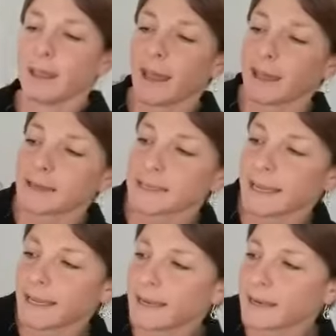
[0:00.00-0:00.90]
And
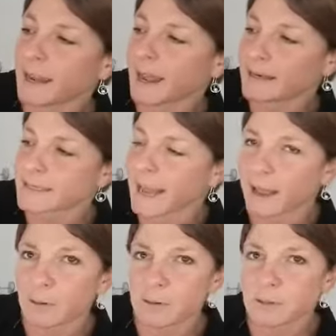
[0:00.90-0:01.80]
in and
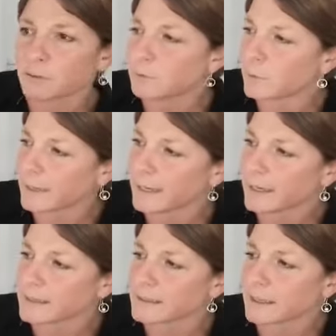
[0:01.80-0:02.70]
out of
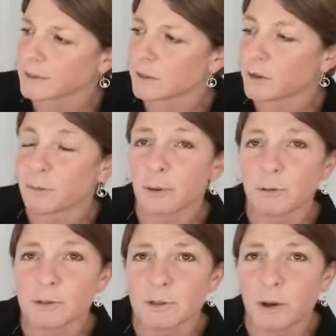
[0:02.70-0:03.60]
weeks and
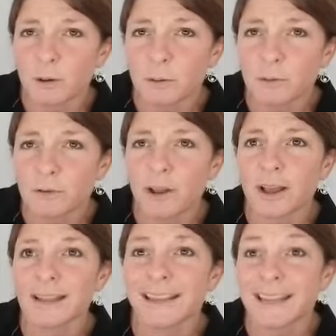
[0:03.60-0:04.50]
almost over
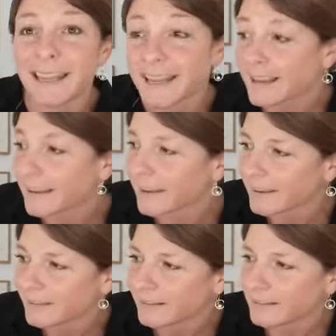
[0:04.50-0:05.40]
a year
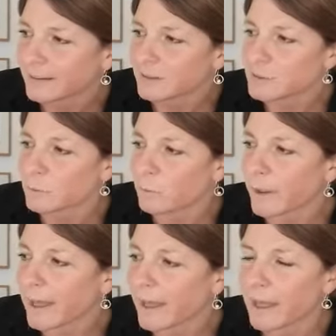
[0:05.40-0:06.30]
to
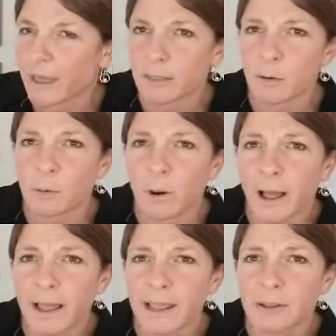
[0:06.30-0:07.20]
where the
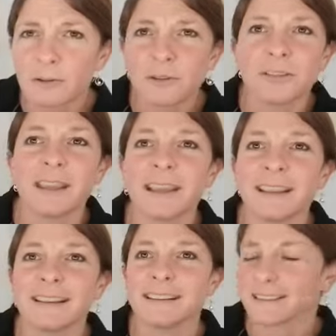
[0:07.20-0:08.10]
wild
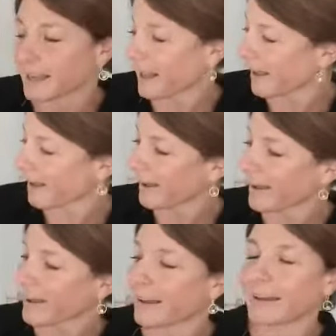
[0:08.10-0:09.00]
things
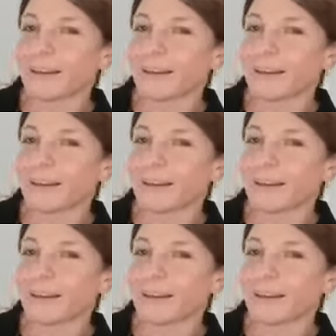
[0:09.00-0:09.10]
are.